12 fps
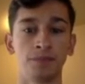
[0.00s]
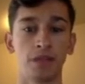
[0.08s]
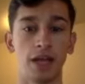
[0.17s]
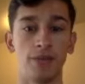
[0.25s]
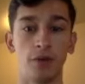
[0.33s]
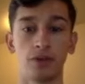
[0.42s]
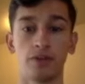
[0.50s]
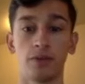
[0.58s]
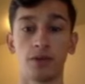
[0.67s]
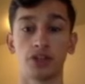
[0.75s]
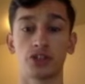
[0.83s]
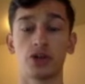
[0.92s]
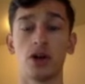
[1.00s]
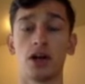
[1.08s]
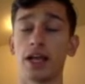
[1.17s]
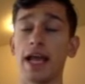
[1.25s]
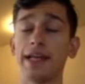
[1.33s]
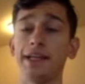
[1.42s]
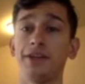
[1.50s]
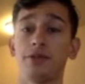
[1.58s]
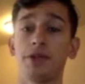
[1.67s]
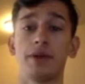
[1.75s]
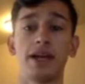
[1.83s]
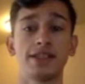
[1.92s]
And both of them are strong.
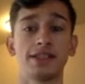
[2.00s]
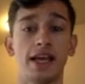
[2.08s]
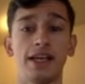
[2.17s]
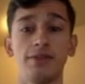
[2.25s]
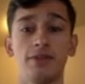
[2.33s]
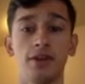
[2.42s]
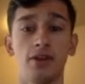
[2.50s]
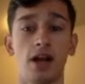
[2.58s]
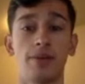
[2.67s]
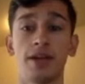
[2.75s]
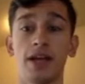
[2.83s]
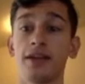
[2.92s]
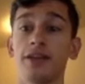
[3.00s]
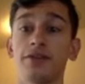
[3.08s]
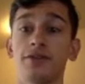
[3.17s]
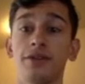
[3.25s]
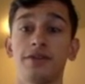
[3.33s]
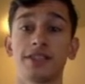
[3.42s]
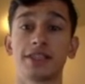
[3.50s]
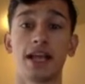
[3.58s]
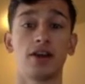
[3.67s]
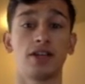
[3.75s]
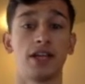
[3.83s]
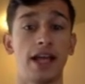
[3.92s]
83 pace, 83
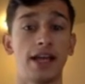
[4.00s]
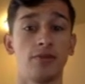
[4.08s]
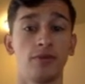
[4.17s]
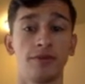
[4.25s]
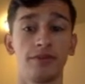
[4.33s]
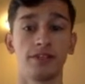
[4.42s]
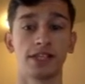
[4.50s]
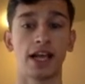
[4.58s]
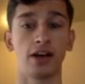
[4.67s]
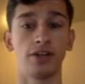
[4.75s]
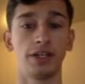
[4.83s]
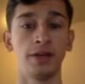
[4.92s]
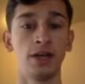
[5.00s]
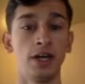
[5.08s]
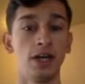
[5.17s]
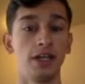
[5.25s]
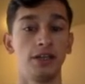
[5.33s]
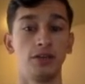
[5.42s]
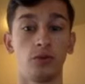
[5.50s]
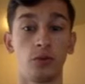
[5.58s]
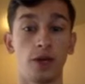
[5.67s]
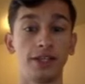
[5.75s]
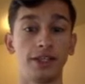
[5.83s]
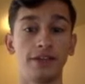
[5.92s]
physicality, 81 physicality.
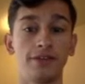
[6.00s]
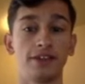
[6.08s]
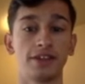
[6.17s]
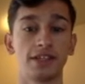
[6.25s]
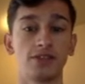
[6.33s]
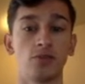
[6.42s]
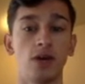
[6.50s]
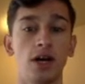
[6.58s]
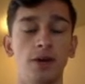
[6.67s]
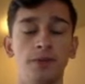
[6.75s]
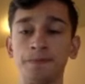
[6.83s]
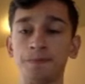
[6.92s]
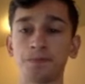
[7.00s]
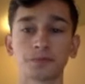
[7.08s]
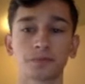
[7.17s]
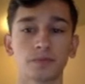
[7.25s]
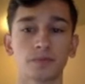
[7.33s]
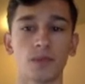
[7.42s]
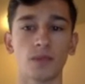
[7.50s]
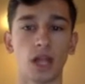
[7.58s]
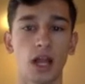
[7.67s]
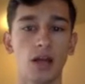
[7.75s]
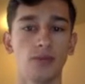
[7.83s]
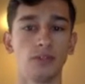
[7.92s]
Great defense as well.
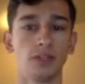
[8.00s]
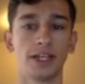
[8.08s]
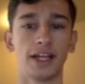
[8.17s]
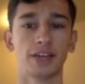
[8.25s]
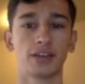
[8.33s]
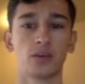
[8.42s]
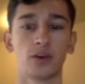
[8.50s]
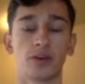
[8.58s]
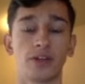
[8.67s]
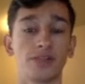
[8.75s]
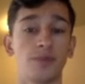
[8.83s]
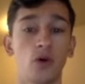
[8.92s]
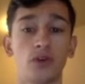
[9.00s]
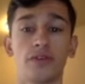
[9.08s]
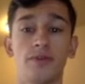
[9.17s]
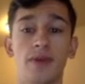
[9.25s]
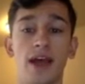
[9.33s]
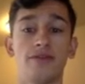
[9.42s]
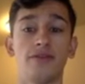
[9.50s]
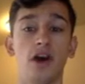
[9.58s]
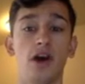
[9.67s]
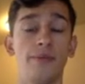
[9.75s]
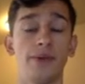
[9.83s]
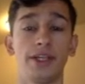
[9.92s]
Looking at the work rates, both of them have
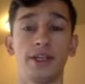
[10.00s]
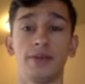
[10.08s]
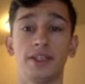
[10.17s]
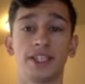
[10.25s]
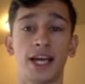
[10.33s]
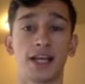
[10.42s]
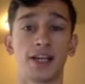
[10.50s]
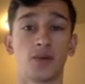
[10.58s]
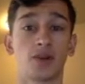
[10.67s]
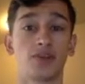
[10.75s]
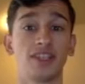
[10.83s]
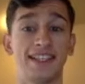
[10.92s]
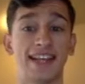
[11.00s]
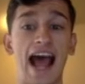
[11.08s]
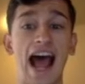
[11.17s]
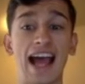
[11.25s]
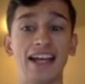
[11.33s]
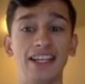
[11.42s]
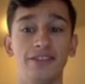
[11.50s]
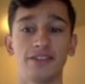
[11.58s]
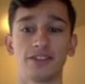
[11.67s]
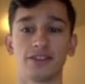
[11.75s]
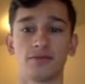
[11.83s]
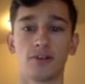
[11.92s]
medium attacking work rates and high
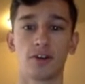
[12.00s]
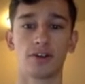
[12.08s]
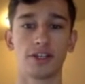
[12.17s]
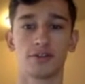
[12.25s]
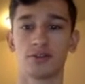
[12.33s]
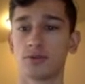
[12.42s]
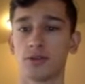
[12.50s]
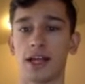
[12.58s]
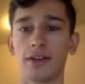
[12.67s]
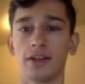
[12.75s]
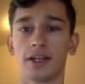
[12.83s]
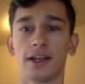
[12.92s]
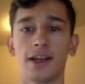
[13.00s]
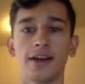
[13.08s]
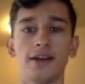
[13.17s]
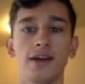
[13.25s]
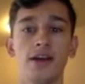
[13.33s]
defensive work rates, which is what I look at.